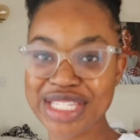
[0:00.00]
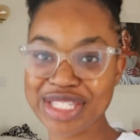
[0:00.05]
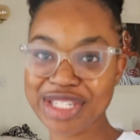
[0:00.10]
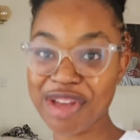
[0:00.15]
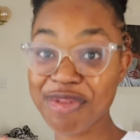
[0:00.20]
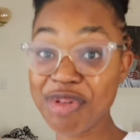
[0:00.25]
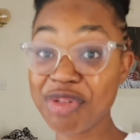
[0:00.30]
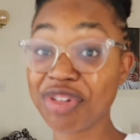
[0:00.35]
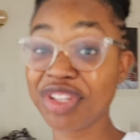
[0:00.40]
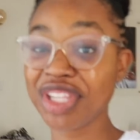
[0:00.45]
So
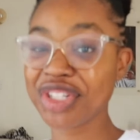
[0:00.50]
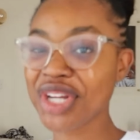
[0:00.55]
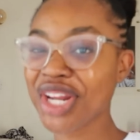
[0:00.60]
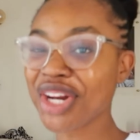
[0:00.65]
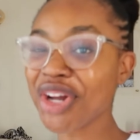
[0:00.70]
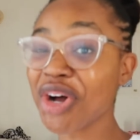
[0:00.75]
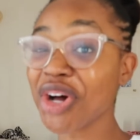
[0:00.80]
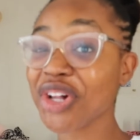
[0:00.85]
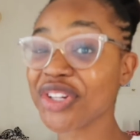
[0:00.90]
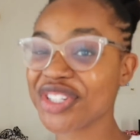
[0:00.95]
I've been really trying
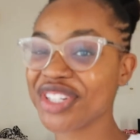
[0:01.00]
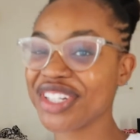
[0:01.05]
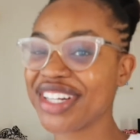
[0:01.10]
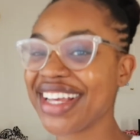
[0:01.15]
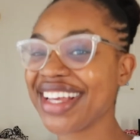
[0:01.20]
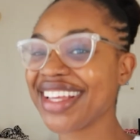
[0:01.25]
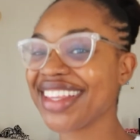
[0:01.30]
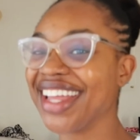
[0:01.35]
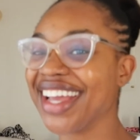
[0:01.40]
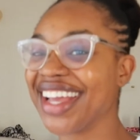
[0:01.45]
to
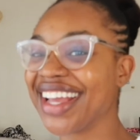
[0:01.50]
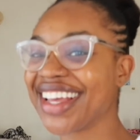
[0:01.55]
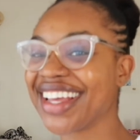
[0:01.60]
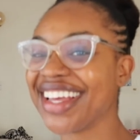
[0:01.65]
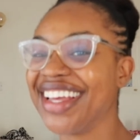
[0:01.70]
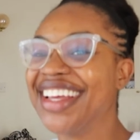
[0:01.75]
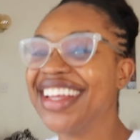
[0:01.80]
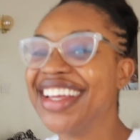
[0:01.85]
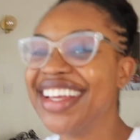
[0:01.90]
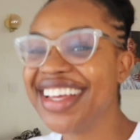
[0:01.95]
alternate like
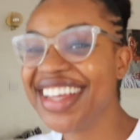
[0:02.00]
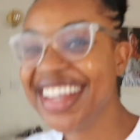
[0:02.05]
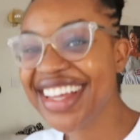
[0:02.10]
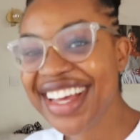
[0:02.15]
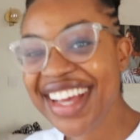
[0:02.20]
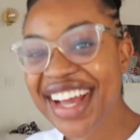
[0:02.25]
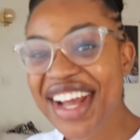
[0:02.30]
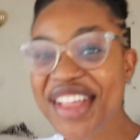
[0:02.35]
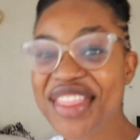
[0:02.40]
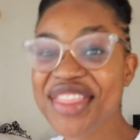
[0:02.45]

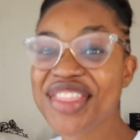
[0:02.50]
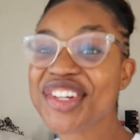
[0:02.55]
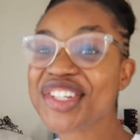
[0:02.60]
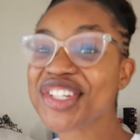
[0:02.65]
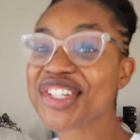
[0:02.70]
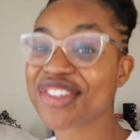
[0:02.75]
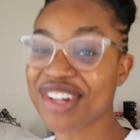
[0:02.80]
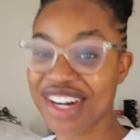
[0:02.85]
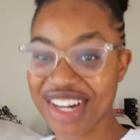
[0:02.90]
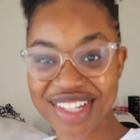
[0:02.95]
the
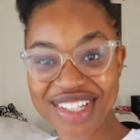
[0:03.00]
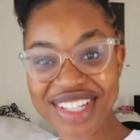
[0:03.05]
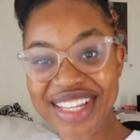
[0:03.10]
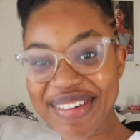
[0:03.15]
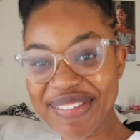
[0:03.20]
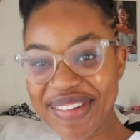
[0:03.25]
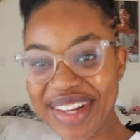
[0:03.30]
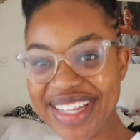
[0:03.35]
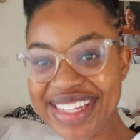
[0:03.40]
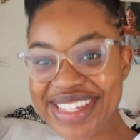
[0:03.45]

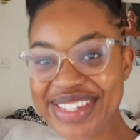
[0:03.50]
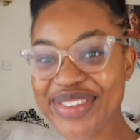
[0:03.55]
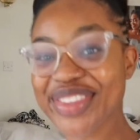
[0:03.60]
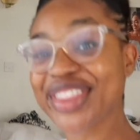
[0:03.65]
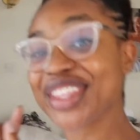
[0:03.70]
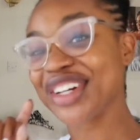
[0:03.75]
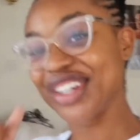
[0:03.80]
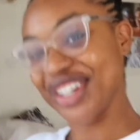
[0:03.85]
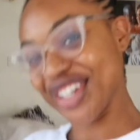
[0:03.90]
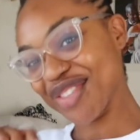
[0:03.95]
struggling ones
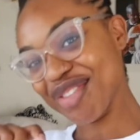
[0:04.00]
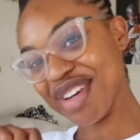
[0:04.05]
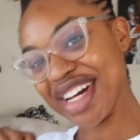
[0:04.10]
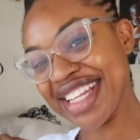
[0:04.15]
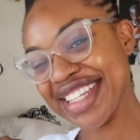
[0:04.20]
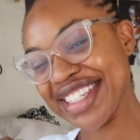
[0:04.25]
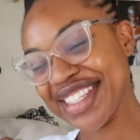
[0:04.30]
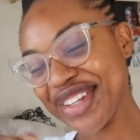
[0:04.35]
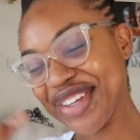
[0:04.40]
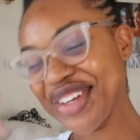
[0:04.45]
with the good
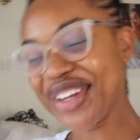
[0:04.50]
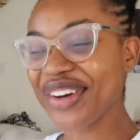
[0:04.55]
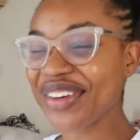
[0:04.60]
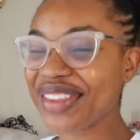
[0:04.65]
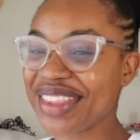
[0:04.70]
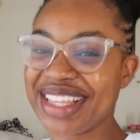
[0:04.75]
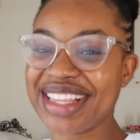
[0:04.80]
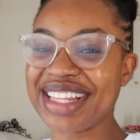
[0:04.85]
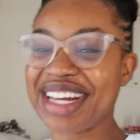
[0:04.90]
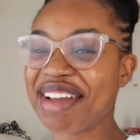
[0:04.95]
ones. So you
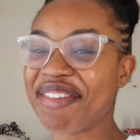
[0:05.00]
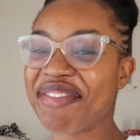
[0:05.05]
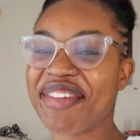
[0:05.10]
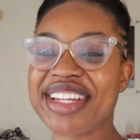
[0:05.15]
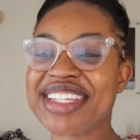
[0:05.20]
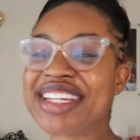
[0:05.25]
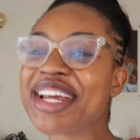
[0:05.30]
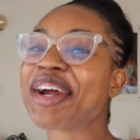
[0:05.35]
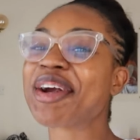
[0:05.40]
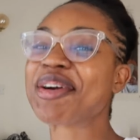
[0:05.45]
don't think that I'm
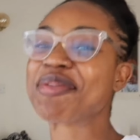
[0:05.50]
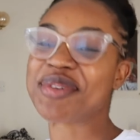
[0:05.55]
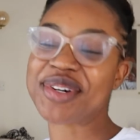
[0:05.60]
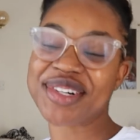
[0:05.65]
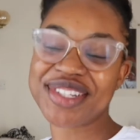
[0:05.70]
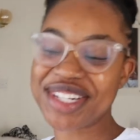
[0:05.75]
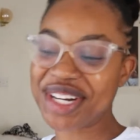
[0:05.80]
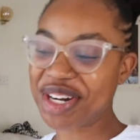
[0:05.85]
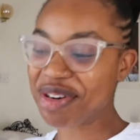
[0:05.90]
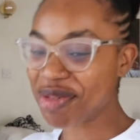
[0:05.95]
a
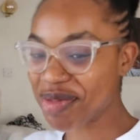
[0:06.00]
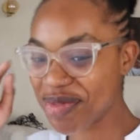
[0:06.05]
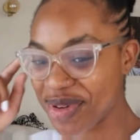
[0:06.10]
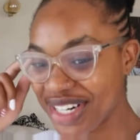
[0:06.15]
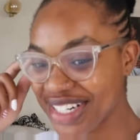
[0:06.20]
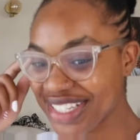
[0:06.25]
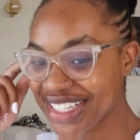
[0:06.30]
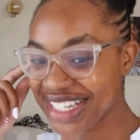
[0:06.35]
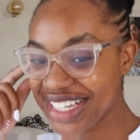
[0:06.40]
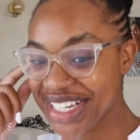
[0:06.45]
terrible, terrible
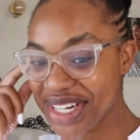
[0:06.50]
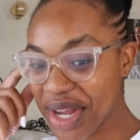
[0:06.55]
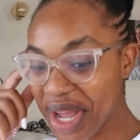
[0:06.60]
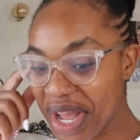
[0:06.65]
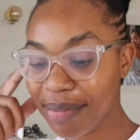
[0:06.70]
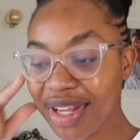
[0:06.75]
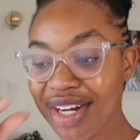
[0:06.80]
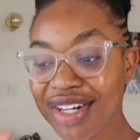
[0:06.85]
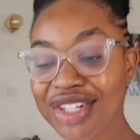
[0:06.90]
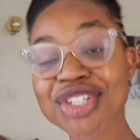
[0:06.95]
person.
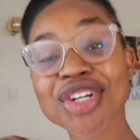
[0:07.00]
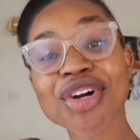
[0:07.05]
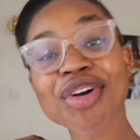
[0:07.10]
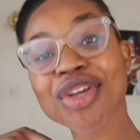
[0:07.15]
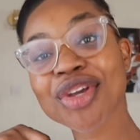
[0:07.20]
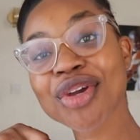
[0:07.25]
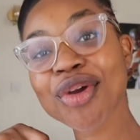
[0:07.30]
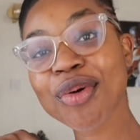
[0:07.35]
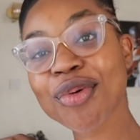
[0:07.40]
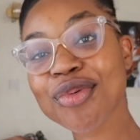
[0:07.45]
I'm gonna show
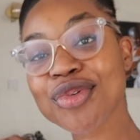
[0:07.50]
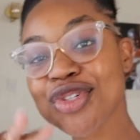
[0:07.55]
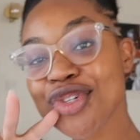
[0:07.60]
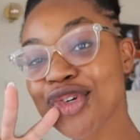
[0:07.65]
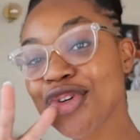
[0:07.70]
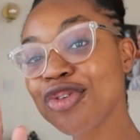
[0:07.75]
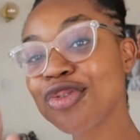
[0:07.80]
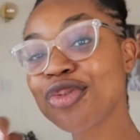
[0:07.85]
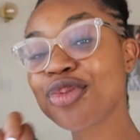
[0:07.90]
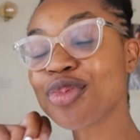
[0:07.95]
you
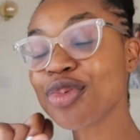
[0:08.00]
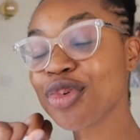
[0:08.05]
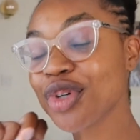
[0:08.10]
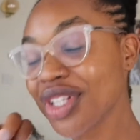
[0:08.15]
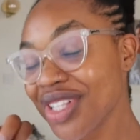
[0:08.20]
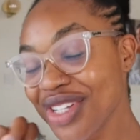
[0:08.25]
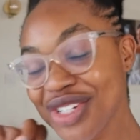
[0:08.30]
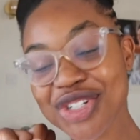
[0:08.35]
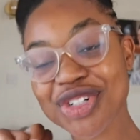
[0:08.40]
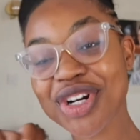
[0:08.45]
two
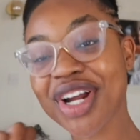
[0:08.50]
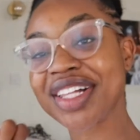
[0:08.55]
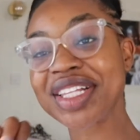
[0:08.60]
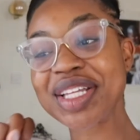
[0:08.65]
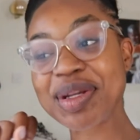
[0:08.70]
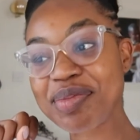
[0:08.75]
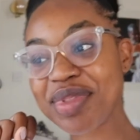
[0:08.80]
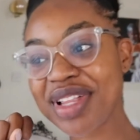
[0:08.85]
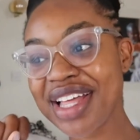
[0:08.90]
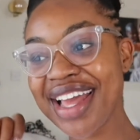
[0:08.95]
really
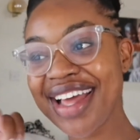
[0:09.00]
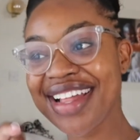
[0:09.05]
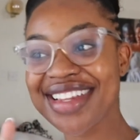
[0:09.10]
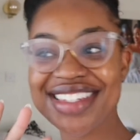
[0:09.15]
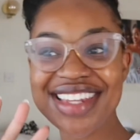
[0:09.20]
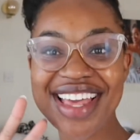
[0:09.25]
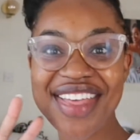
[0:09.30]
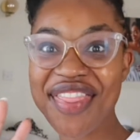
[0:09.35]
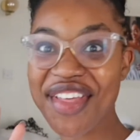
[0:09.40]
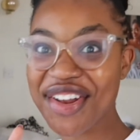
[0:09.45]
struggling
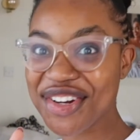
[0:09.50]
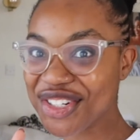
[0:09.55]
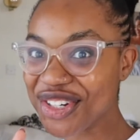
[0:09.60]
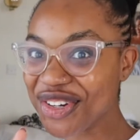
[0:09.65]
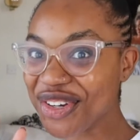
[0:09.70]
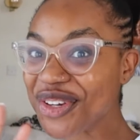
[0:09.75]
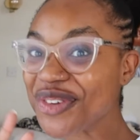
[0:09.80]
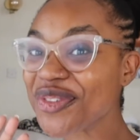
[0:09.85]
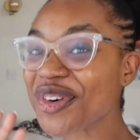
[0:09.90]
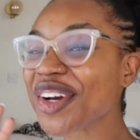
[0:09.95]
plants and then
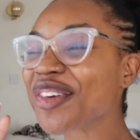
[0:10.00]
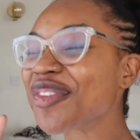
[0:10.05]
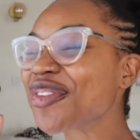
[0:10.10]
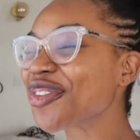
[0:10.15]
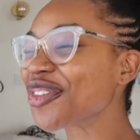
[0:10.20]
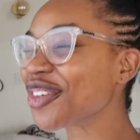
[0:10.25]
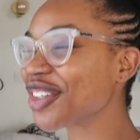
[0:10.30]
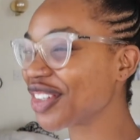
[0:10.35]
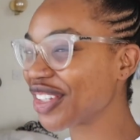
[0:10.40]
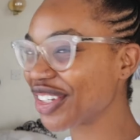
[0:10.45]
show you one
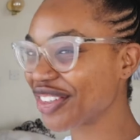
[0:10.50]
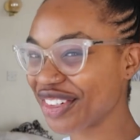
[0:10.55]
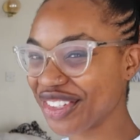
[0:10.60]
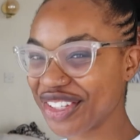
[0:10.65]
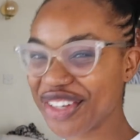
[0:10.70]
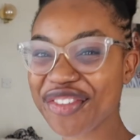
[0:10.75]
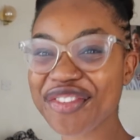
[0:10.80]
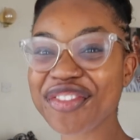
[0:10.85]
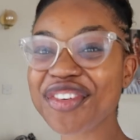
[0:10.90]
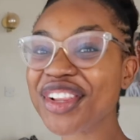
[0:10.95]
really,
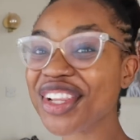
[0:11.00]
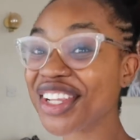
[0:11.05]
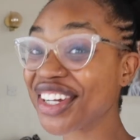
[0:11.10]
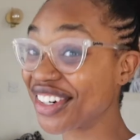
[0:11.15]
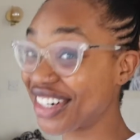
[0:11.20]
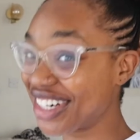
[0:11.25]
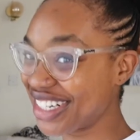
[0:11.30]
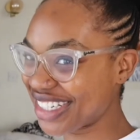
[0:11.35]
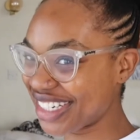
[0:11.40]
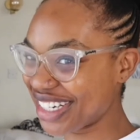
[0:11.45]
really
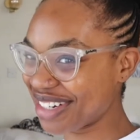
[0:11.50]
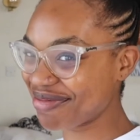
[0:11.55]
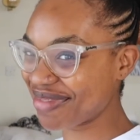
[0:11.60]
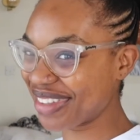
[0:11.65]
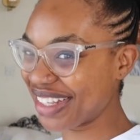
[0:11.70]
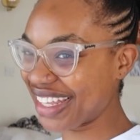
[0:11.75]
flourishing